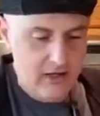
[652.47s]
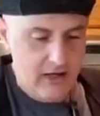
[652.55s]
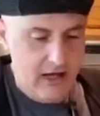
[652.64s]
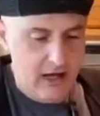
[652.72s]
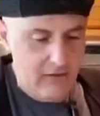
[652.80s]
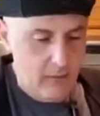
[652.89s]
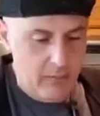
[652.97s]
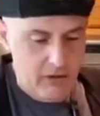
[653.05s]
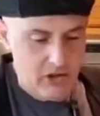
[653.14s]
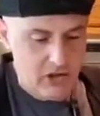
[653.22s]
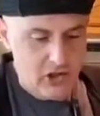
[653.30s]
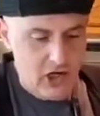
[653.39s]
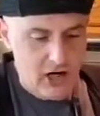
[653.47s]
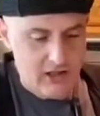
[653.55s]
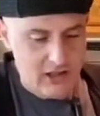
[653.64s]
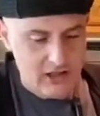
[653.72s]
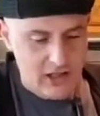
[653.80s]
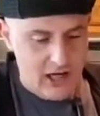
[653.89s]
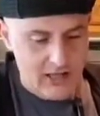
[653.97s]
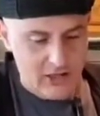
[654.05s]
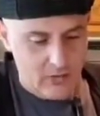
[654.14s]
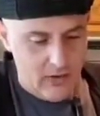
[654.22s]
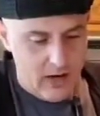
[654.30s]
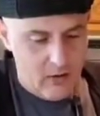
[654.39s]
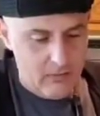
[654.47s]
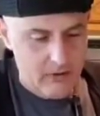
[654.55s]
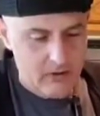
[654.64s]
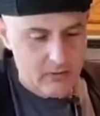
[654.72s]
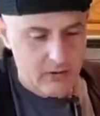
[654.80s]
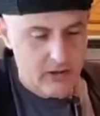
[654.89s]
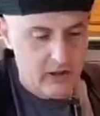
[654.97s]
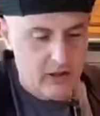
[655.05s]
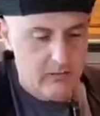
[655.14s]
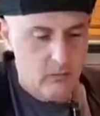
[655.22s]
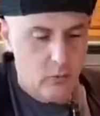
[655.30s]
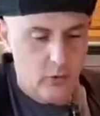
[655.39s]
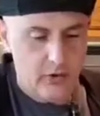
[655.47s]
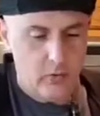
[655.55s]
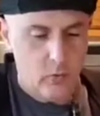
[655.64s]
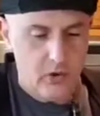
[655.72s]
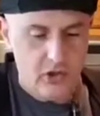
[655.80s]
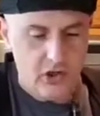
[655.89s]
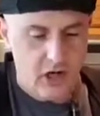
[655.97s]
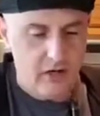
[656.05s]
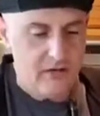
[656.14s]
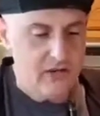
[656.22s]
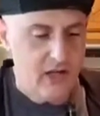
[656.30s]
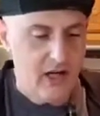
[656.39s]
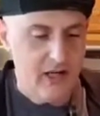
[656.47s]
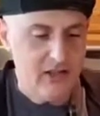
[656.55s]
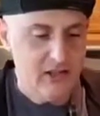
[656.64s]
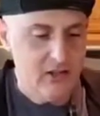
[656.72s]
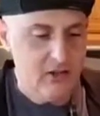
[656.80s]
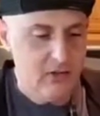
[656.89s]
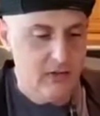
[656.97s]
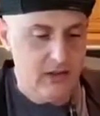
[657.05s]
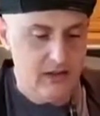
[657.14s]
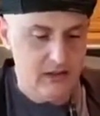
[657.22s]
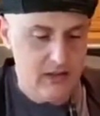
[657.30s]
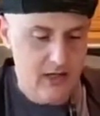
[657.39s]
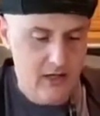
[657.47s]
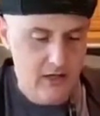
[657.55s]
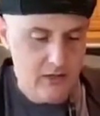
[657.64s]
And I have a bunch of jars of sauce around me because we're going to need more than 1 jar of sauce to do this.